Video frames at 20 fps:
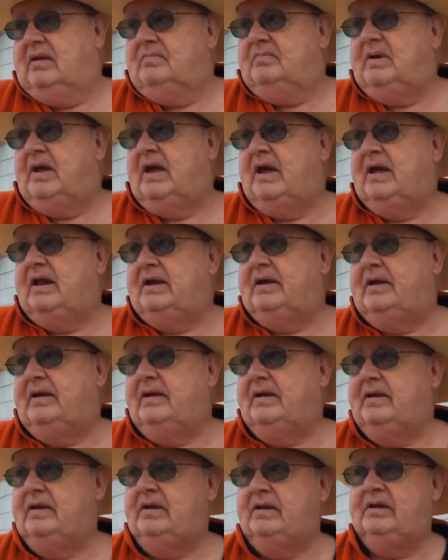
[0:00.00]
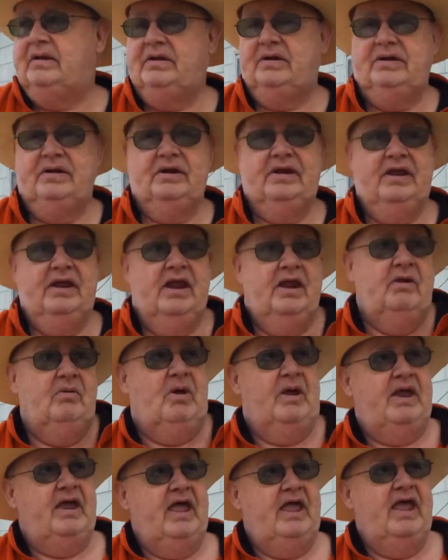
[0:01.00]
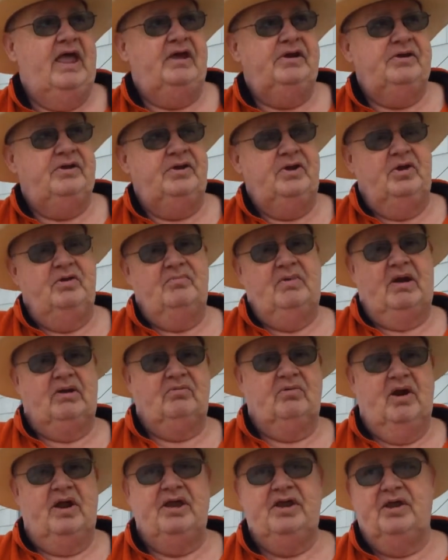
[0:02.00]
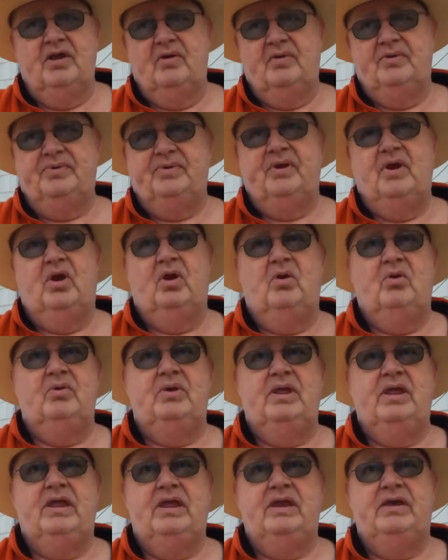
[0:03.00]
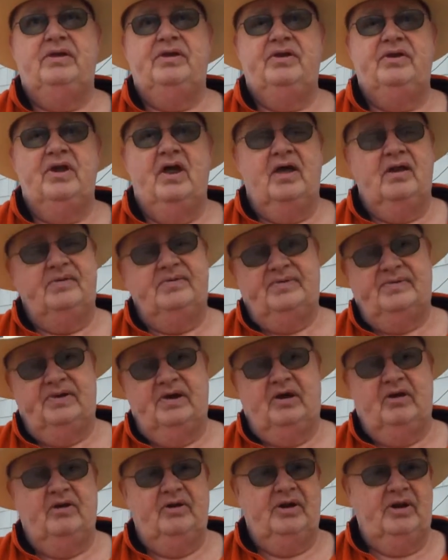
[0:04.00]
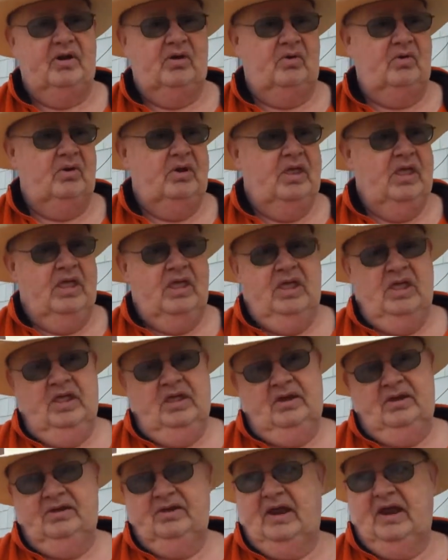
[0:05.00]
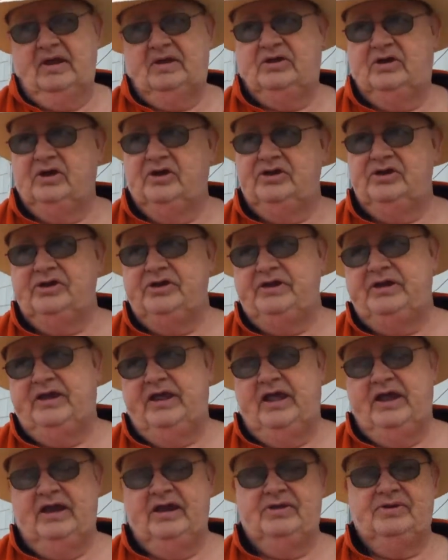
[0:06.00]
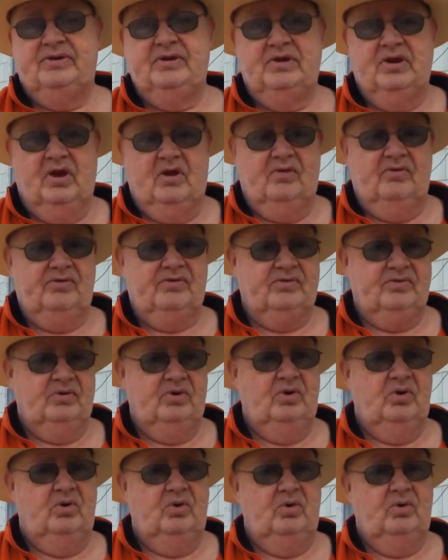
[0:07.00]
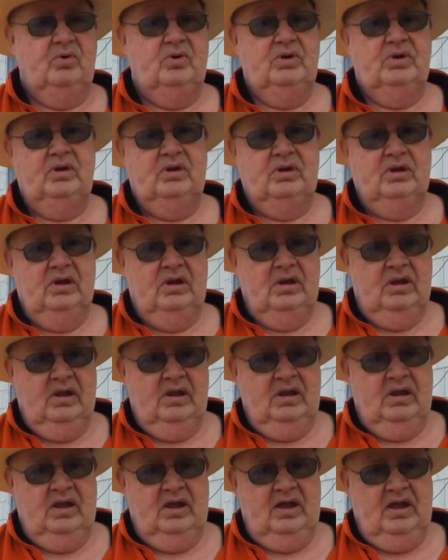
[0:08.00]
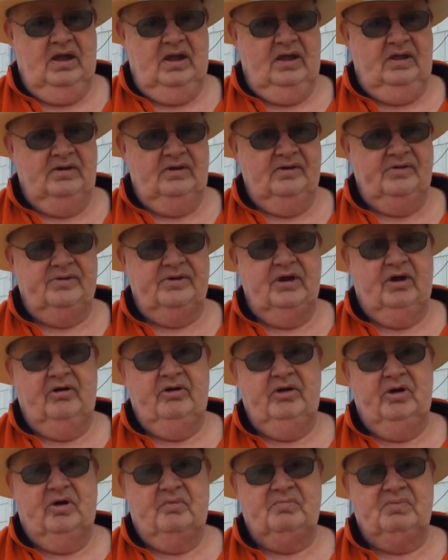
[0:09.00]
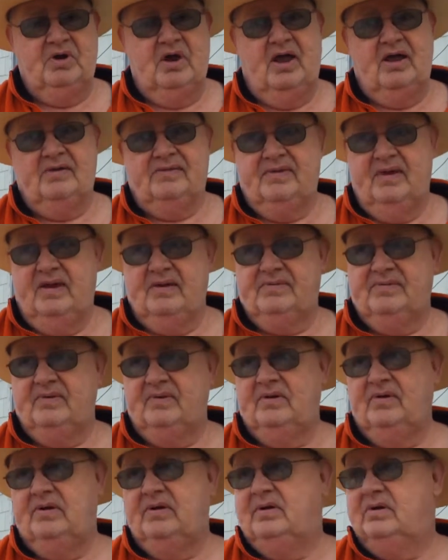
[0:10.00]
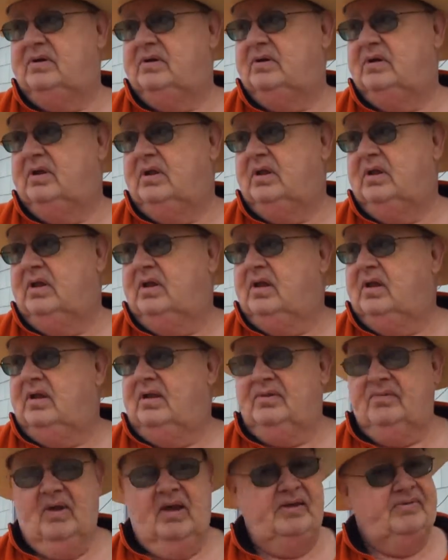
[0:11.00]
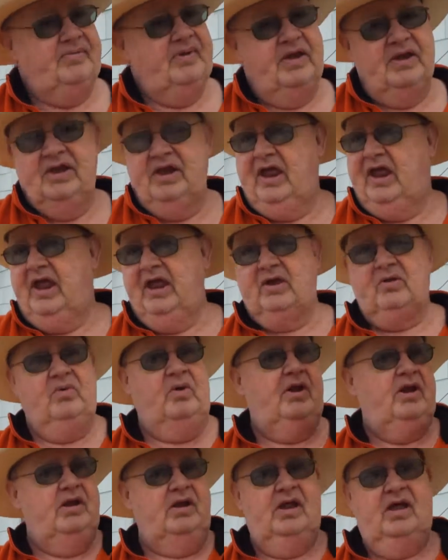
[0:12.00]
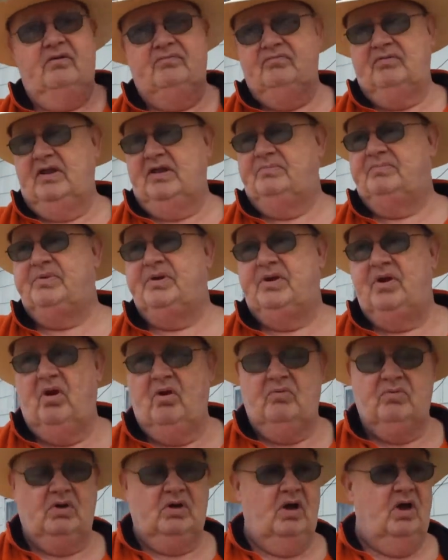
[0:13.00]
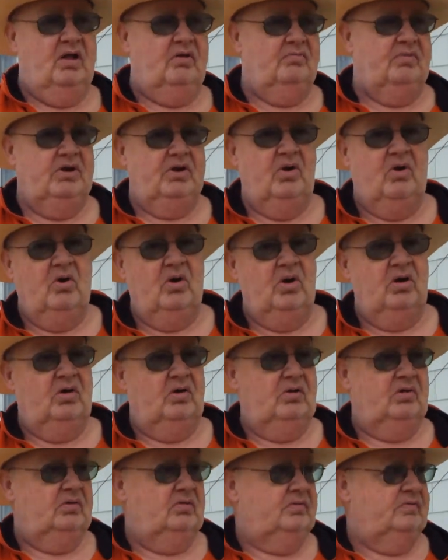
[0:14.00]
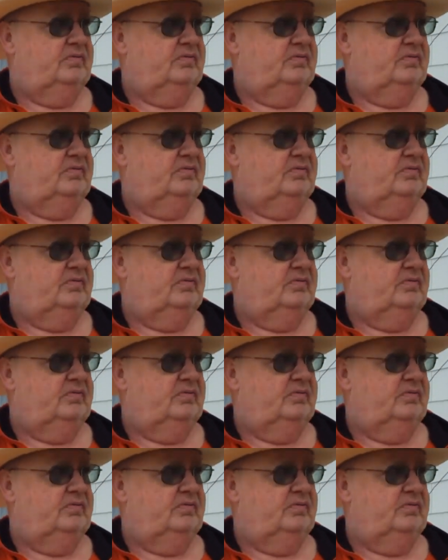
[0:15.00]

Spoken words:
But anyway, I had to do my radio show in non-stereo because I couldn't get it to go through the stereo processor. So I said, to heck with it. I flipped it over on Monaural